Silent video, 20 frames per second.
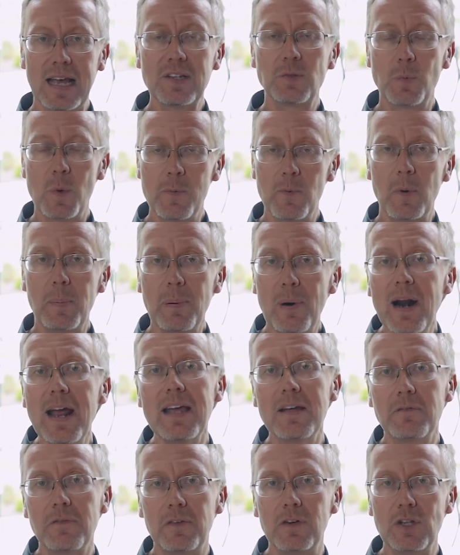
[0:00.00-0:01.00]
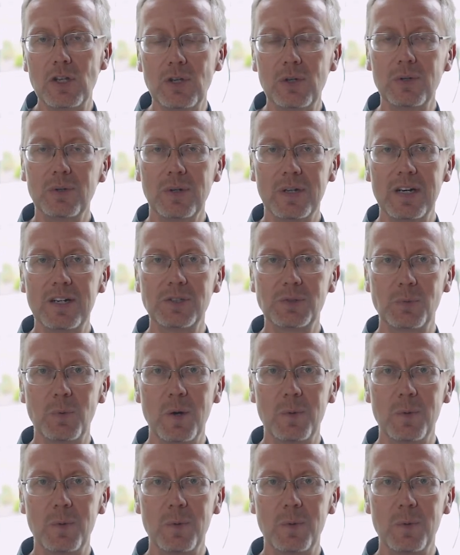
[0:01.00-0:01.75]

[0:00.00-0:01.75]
as we were praying for you, here's